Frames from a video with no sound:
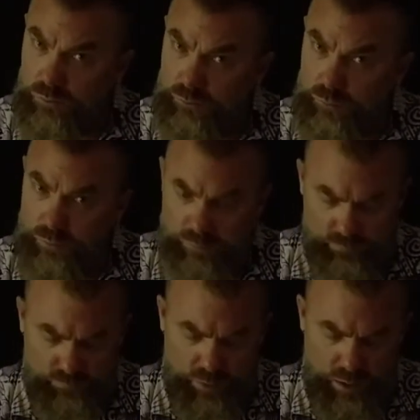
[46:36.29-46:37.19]
sort
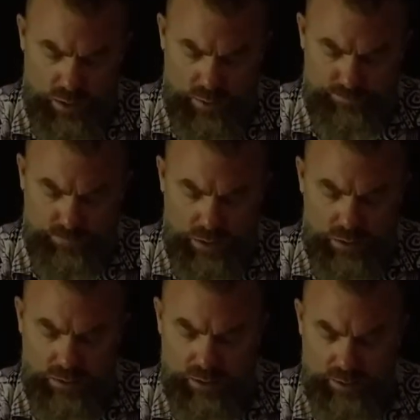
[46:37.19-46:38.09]
of
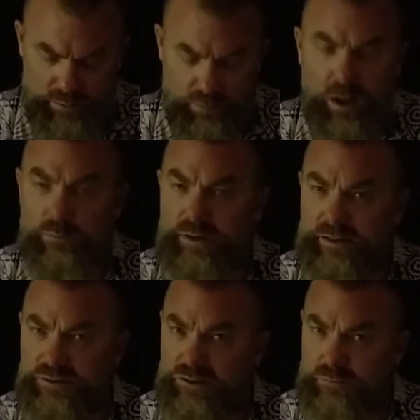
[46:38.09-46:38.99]

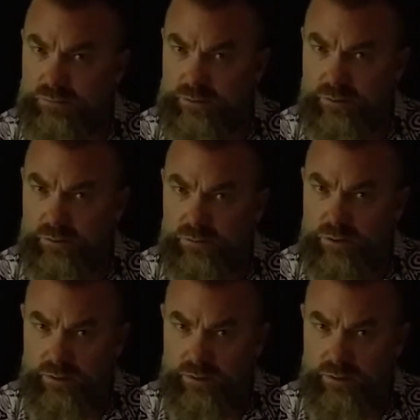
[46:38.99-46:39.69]
combination when they're done